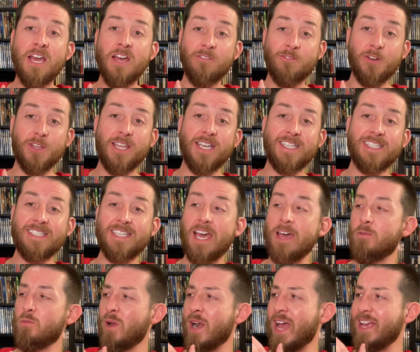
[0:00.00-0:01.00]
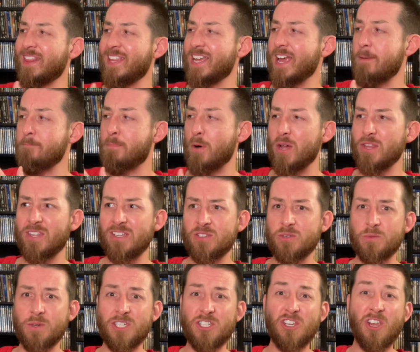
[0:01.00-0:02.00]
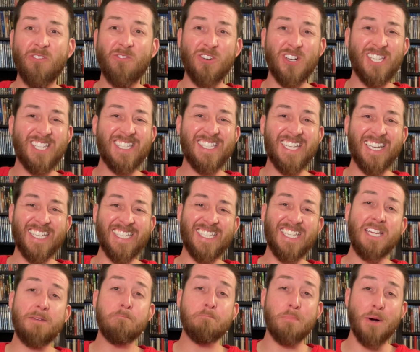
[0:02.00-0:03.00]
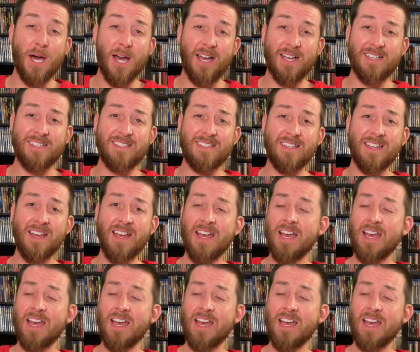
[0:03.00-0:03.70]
for this set when I think I bought this originally for 60 bucks.